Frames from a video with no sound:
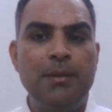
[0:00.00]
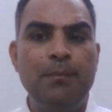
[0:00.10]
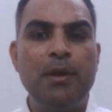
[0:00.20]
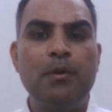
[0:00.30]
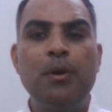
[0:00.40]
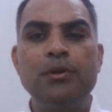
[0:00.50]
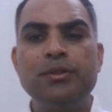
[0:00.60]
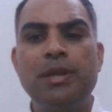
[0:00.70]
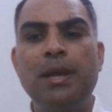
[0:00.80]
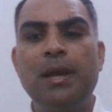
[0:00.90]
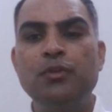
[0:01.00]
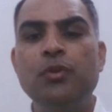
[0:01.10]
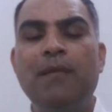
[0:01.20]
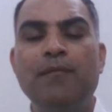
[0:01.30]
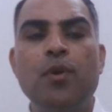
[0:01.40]
because
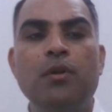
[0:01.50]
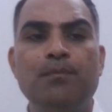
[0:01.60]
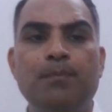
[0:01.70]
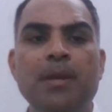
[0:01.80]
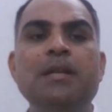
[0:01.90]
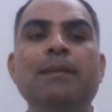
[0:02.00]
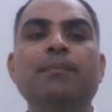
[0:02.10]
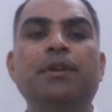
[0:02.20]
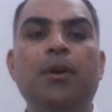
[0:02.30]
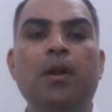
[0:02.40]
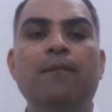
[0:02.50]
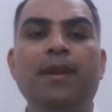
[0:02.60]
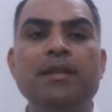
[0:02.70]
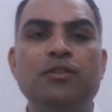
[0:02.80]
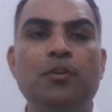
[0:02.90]
you have not built up the
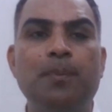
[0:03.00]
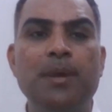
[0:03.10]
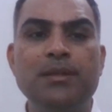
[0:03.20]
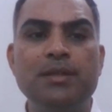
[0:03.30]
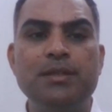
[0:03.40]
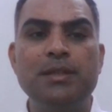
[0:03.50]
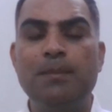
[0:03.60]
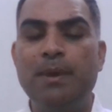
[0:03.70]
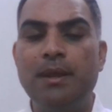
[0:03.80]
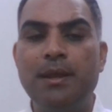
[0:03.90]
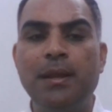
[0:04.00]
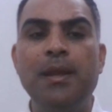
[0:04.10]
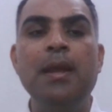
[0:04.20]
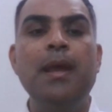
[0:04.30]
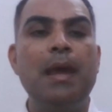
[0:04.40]
confidence of patients in the
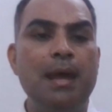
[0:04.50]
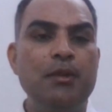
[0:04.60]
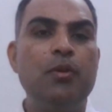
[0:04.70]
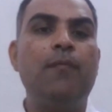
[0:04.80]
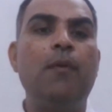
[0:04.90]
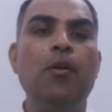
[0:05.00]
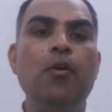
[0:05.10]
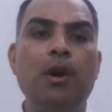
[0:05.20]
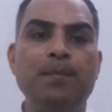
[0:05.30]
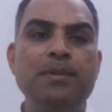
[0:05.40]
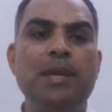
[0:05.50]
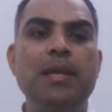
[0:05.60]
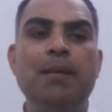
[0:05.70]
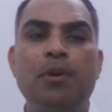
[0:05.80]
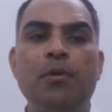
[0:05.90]
beginning, and your follow-ups
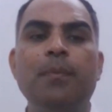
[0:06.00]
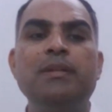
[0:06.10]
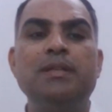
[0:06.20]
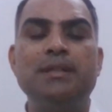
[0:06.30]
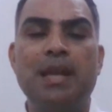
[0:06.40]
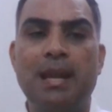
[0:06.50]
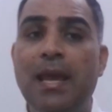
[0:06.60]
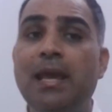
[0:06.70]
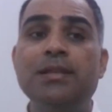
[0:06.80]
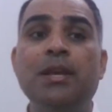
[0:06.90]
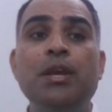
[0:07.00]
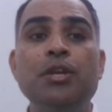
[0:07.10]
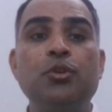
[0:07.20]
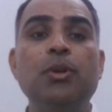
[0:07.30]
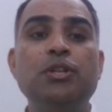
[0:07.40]
and number of patients are less.
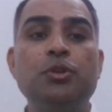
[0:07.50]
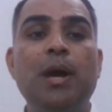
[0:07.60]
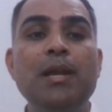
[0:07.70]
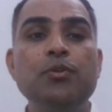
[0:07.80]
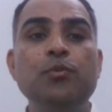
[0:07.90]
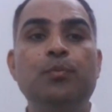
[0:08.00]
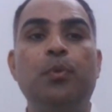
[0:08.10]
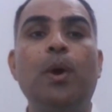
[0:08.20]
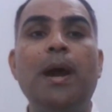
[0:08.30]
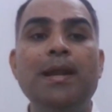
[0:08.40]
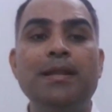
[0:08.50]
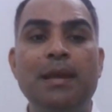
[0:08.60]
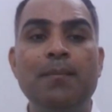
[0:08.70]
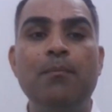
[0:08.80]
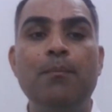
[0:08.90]
So you try to provide
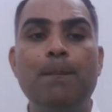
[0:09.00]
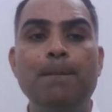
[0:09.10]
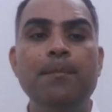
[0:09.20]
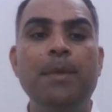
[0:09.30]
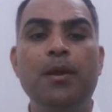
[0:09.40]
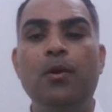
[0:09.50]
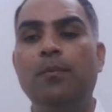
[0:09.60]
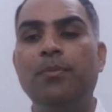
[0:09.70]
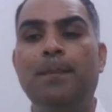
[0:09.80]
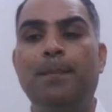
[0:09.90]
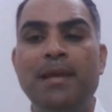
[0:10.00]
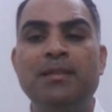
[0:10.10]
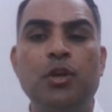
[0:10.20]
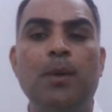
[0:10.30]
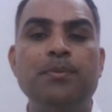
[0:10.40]
them, you know, the
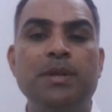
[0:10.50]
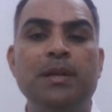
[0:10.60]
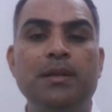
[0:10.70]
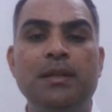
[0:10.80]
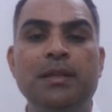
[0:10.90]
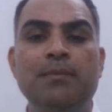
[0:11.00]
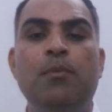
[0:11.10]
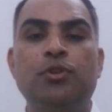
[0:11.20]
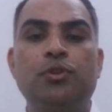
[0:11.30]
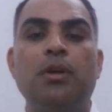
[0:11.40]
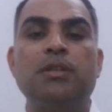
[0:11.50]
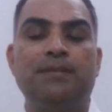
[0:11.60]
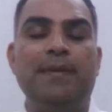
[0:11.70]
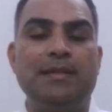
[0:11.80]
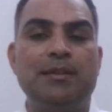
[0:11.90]
best option in the most
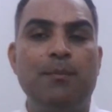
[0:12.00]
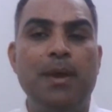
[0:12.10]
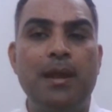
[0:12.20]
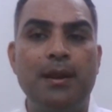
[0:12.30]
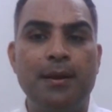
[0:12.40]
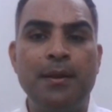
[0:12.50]
cost-effective manner.